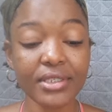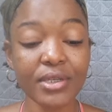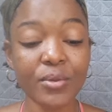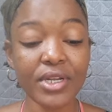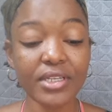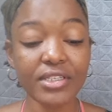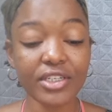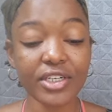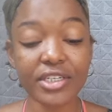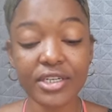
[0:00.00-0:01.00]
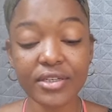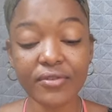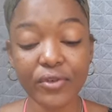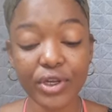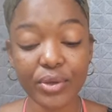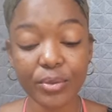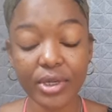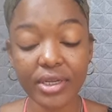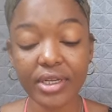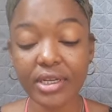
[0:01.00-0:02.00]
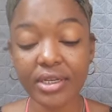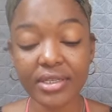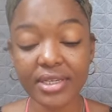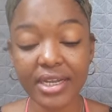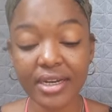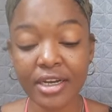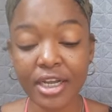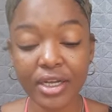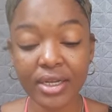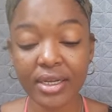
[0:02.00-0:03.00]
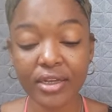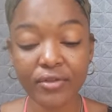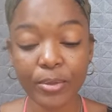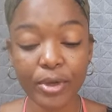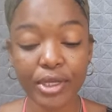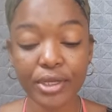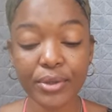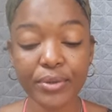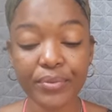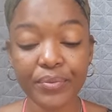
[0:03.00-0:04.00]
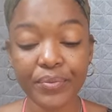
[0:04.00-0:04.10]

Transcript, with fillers: someone is searching for you but it's like they're not gonna give up on you